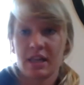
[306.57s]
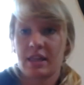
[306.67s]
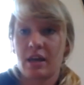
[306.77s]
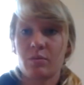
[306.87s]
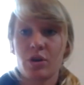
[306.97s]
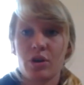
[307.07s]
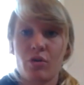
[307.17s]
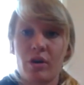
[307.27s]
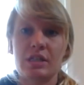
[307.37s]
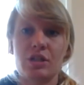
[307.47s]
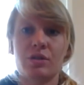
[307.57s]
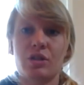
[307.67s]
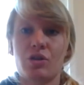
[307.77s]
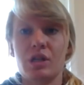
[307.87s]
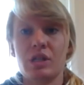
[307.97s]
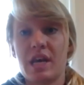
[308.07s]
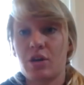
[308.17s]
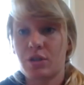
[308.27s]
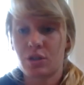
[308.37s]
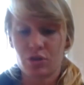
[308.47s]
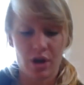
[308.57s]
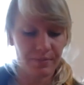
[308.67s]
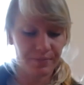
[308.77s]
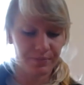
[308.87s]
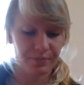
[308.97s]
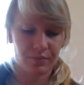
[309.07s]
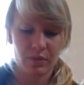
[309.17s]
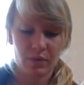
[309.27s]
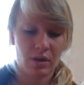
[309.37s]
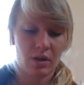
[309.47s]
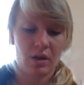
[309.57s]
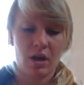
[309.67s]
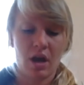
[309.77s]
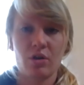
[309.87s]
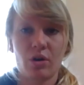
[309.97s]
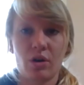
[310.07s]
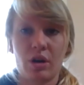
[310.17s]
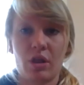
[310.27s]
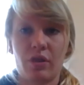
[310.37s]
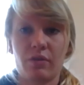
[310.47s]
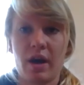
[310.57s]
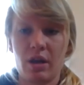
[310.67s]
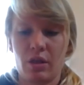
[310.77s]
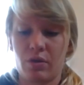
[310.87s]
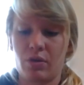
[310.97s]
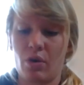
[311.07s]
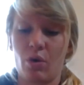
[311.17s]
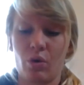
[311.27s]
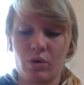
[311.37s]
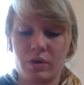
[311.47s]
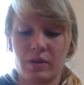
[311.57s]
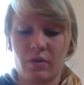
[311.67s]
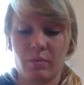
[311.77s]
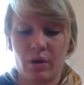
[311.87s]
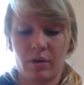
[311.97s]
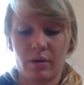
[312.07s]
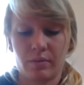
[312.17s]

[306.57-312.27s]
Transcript: Then what you're going to do is you're going to take your string and you're going to thread it through the holes of your book.